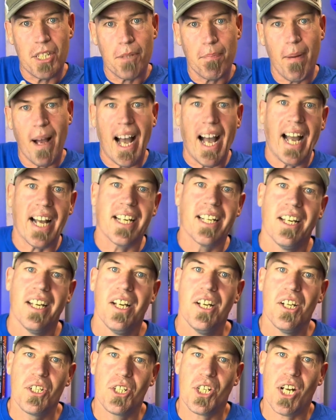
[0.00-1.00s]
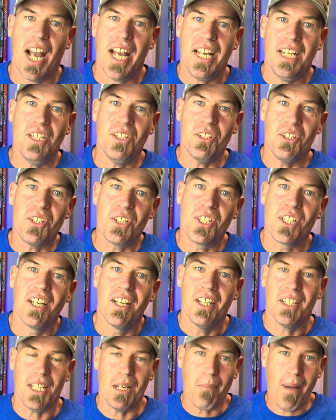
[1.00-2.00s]
back changed
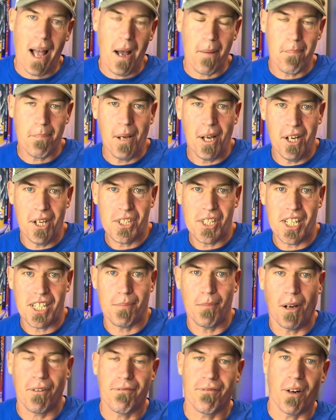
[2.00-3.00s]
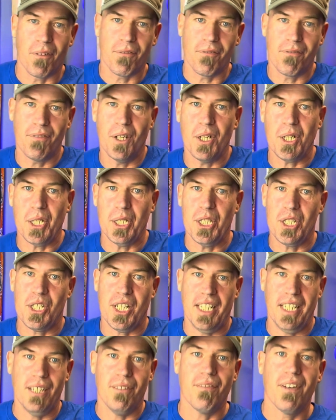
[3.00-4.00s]
the amount of purchase my front foot could
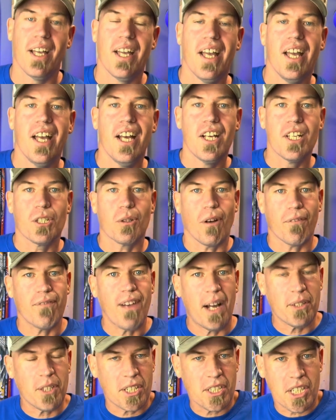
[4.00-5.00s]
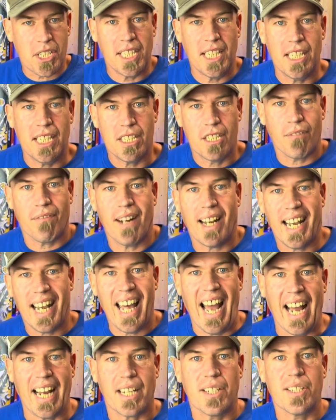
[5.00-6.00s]
achieve, so I found I just needed to
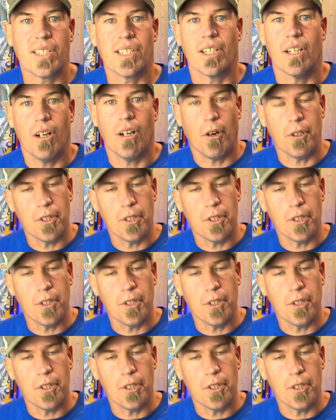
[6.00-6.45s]
relax on the